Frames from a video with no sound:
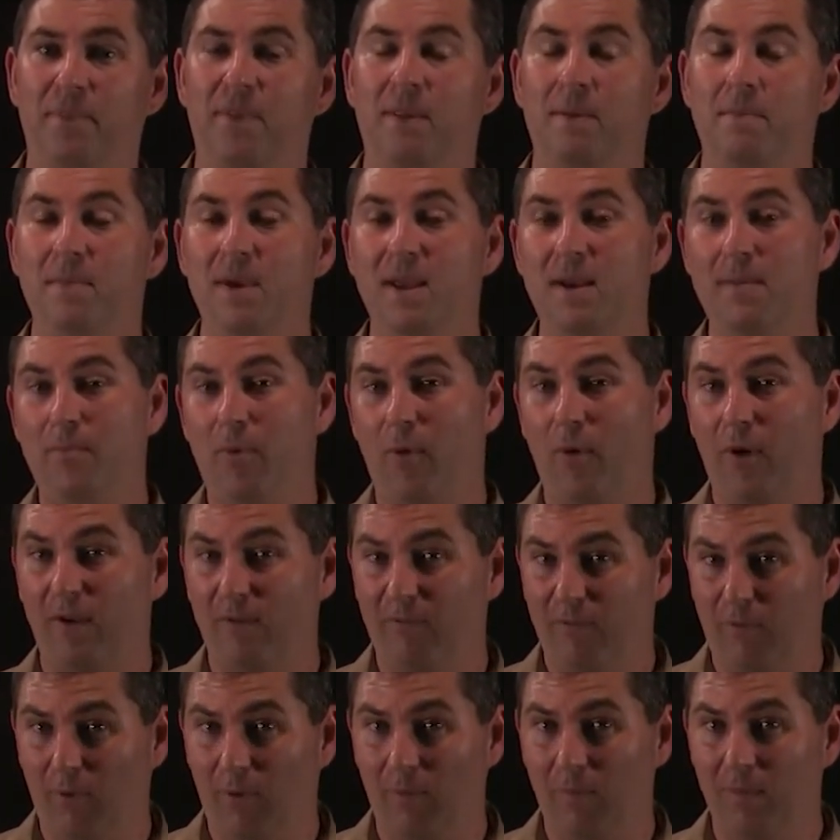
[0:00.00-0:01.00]
The
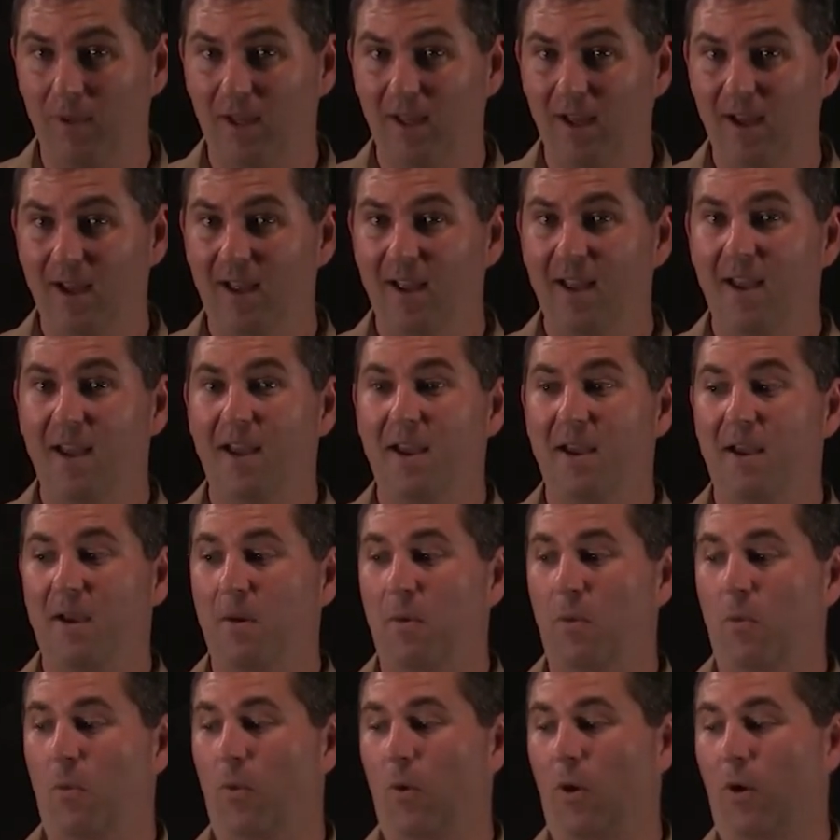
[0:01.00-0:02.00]
midpoint formula,
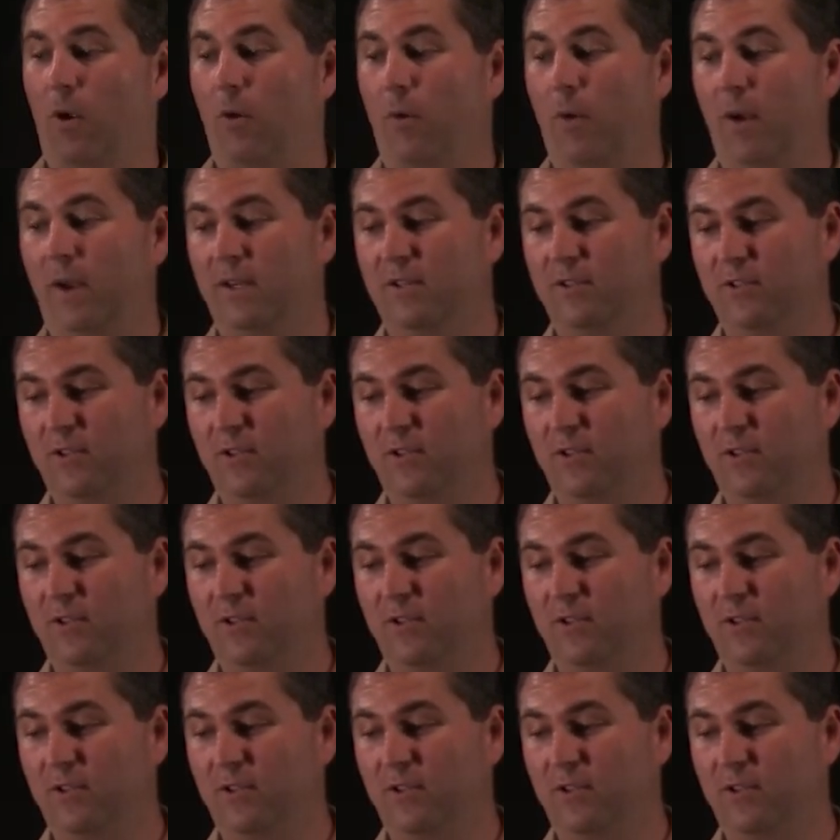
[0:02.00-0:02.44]
we're going